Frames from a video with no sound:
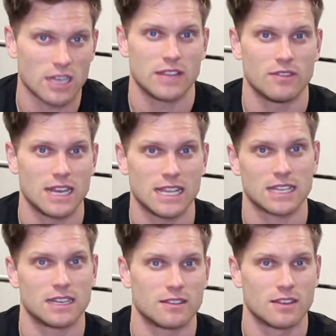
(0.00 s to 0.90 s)
I'll leave a
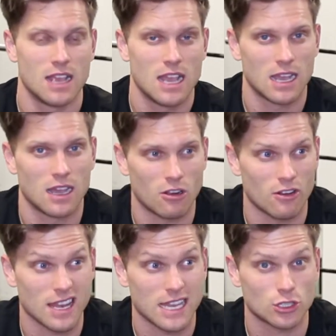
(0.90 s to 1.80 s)
link in it,
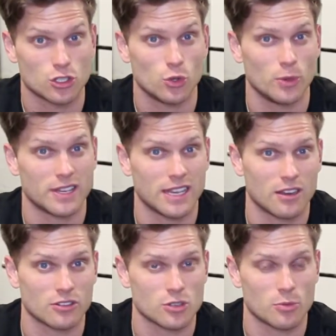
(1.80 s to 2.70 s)
or a link to it
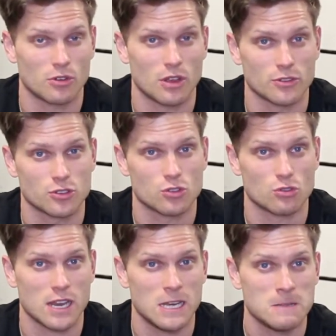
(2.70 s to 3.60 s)
here somewhere on the
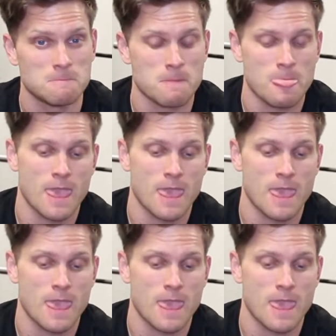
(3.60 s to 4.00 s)
screen.